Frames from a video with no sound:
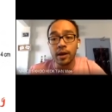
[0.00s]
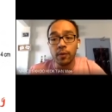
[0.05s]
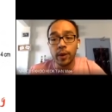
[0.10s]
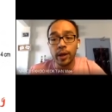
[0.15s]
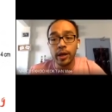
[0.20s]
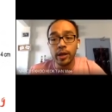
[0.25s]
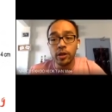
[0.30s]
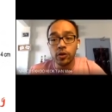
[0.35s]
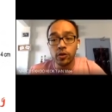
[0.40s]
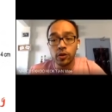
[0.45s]

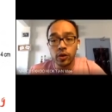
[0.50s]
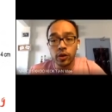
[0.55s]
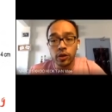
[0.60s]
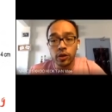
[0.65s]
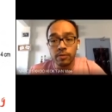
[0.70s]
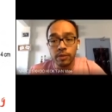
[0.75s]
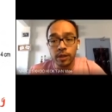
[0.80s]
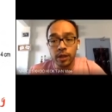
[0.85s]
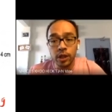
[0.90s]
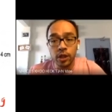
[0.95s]
whether you
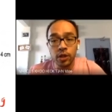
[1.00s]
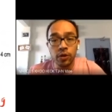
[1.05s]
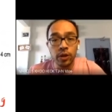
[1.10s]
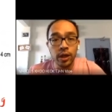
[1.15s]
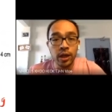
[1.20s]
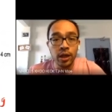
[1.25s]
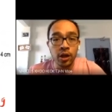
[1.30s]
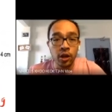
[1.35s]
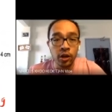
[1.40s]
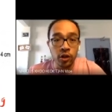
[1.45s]
use
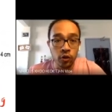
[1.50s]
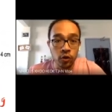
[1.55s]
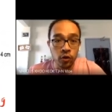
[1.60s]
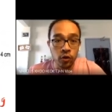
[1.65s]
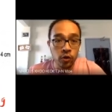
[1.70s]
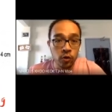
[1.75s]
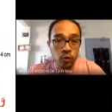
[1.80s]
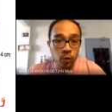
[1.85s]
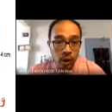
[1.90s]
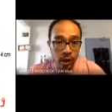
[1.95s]
mercury or you
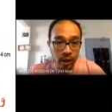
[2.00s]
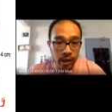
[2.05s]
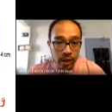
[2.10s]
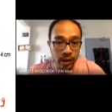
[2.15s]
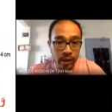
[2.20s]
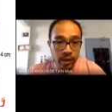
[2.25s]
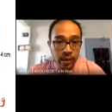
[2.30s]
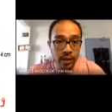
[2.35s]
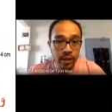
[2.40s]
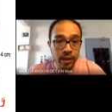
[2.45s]
use
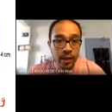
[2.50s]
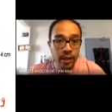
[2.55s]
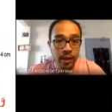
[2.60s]
water,